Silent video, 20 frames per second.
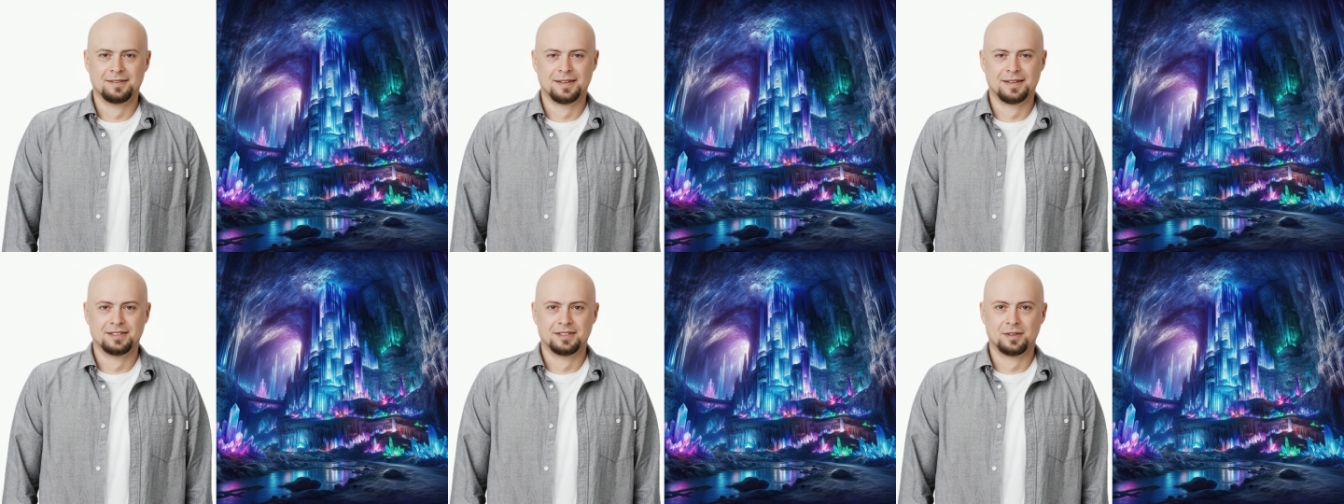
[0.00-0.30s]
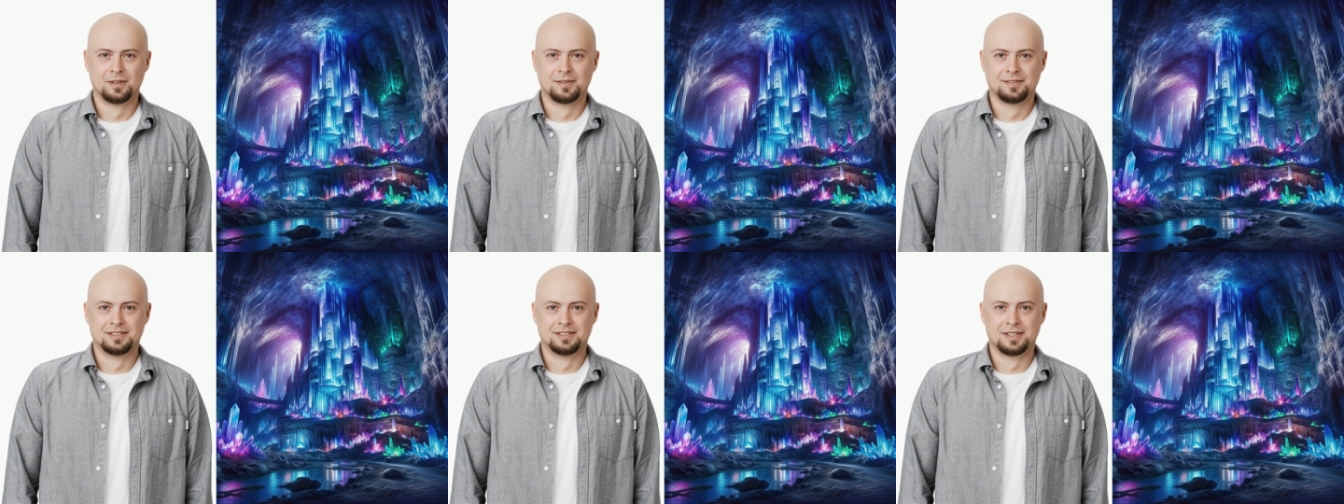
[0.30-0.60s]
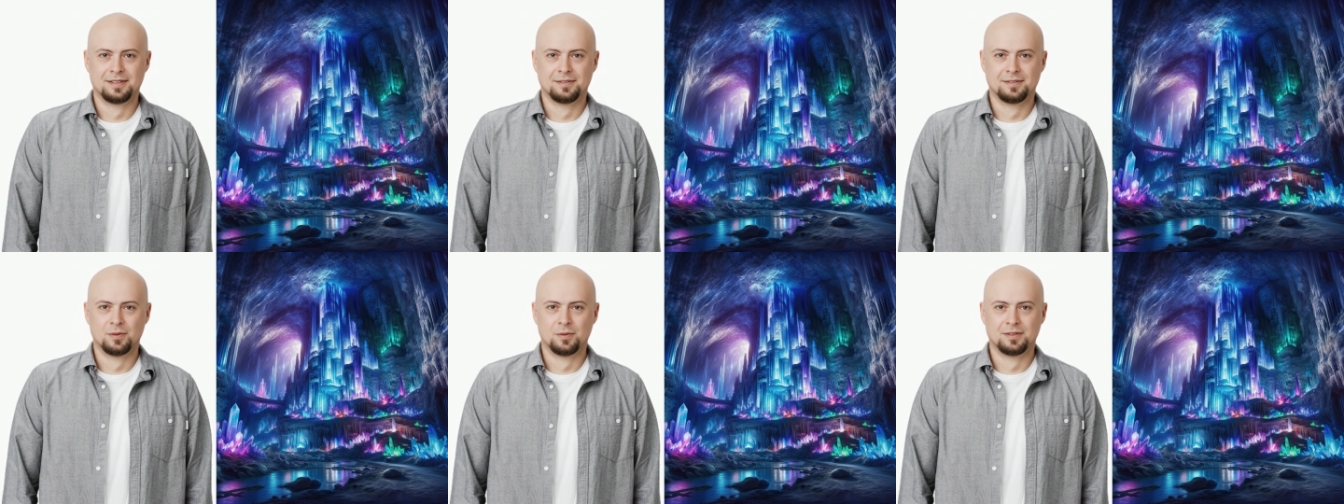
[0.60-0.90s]
until the
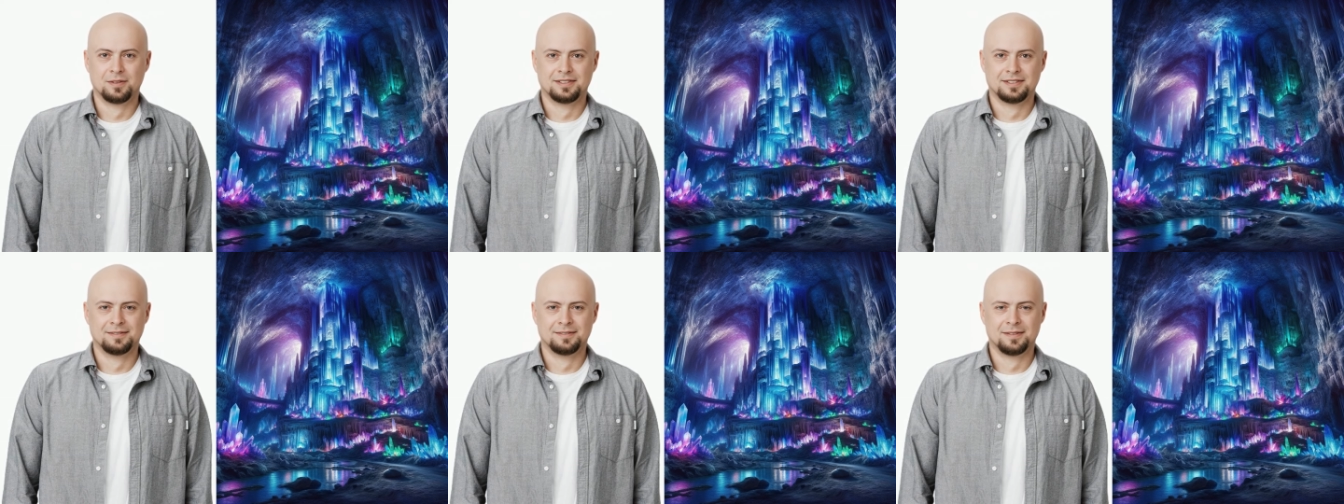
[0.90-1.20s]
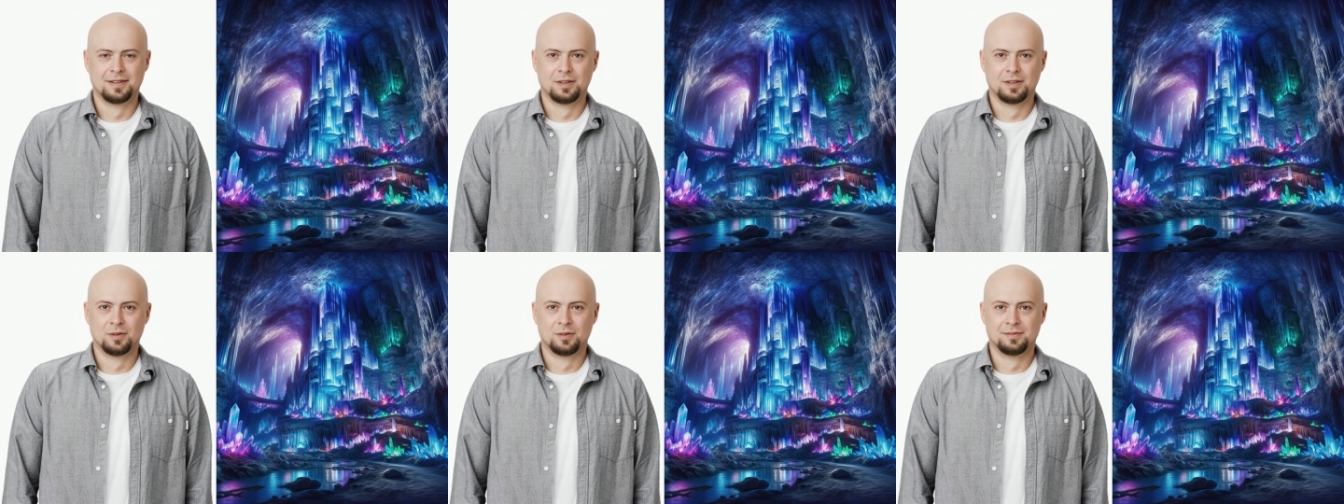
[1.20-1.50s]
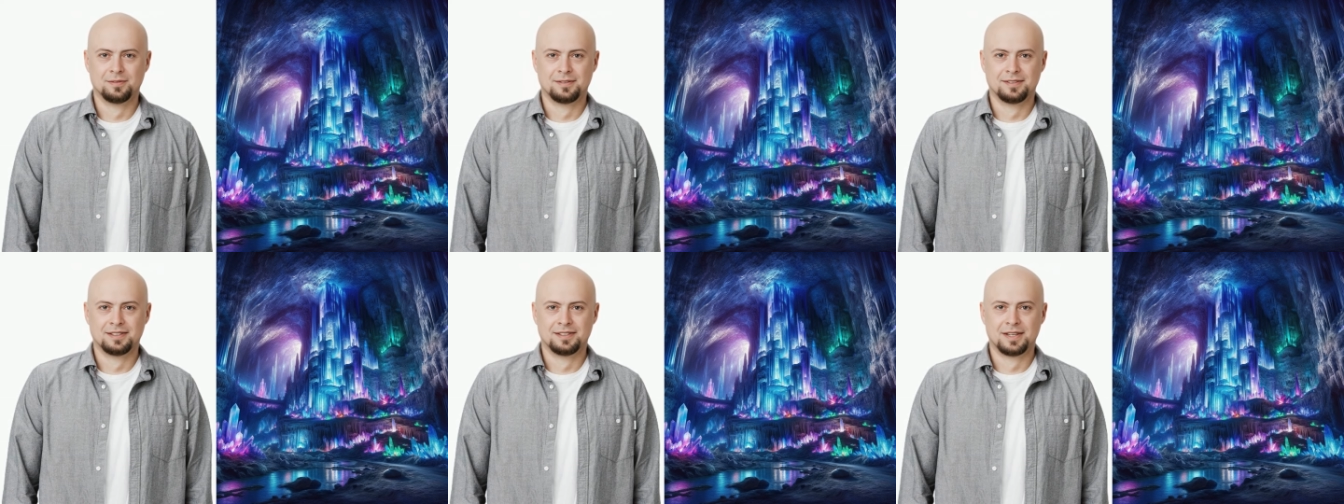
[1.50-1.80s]
tunnel was
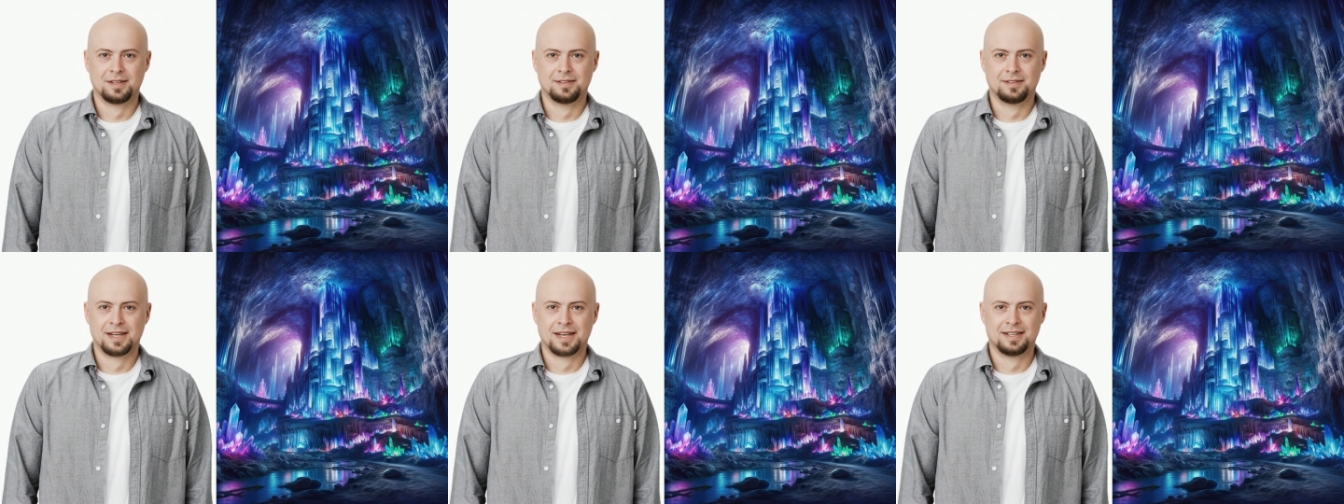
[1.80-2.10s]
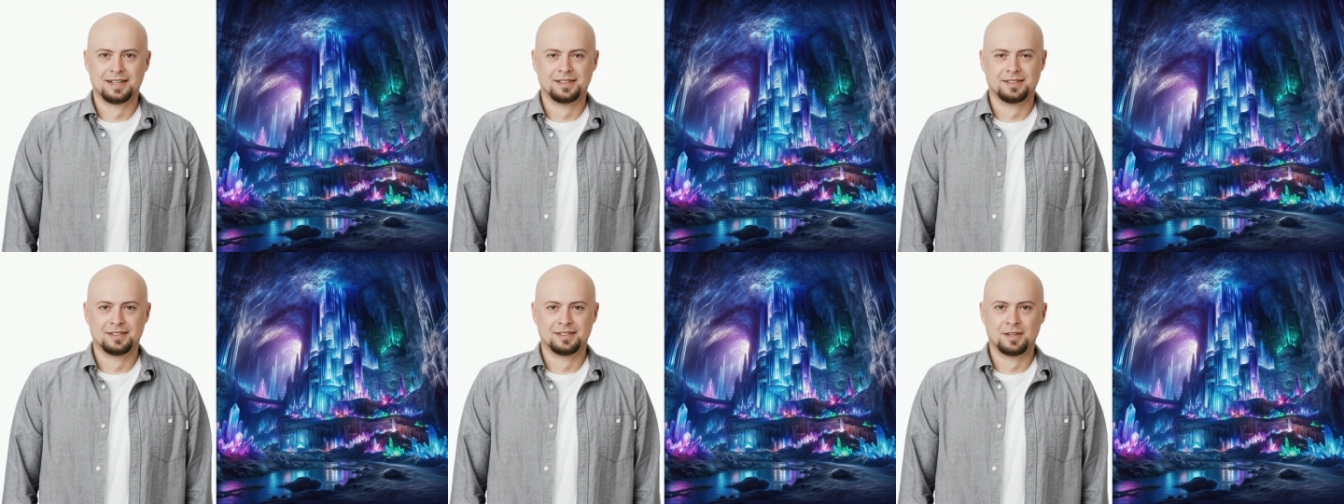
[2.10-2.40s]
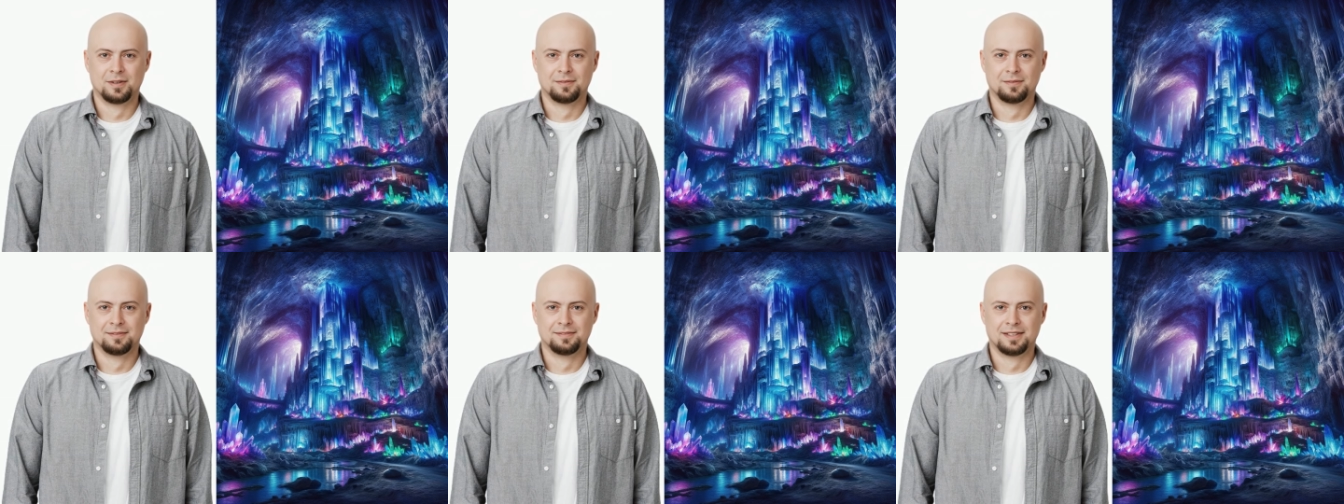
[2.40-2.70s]
filled with a
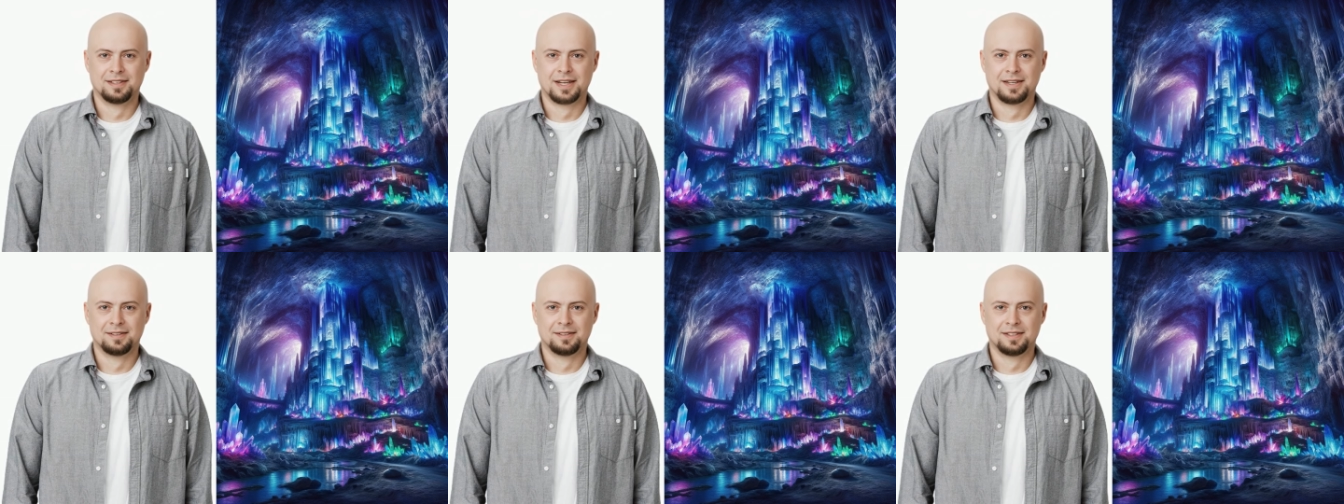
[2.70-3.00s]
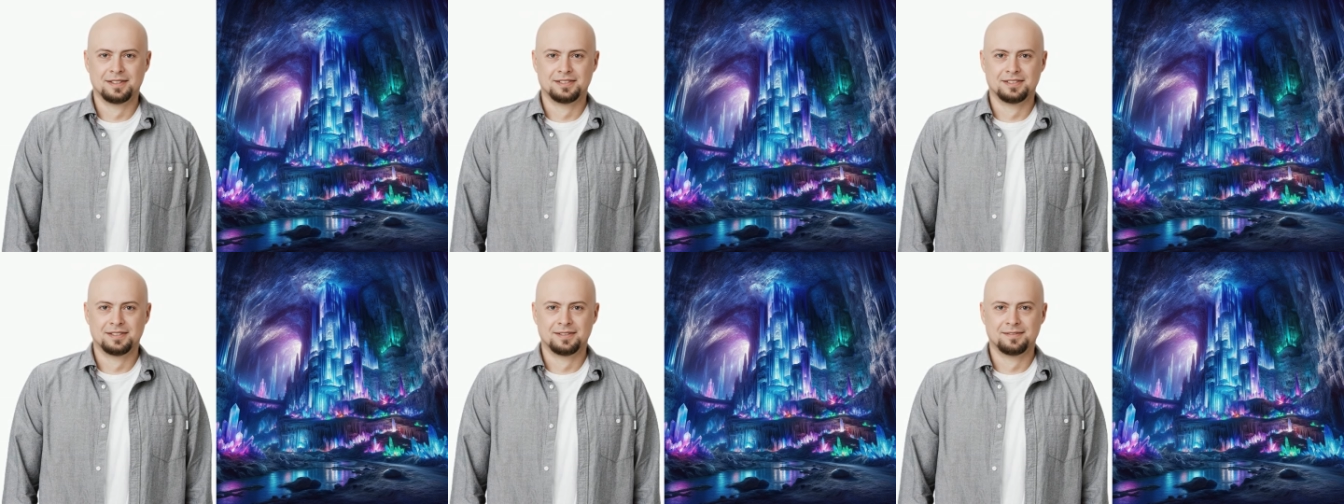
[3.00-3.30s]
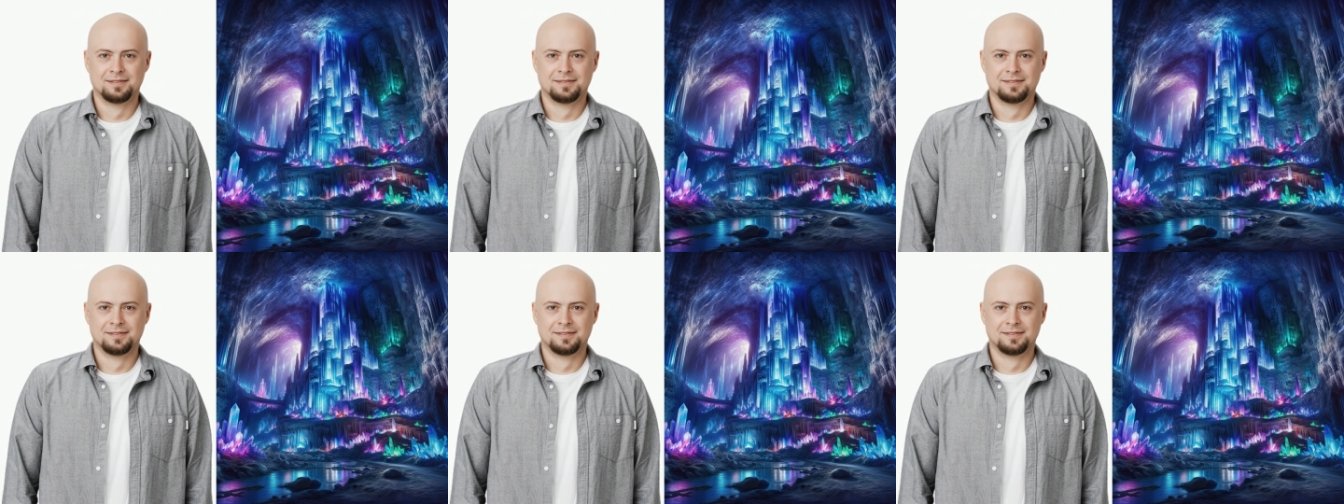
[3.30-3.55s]
kaleidoscope of colors.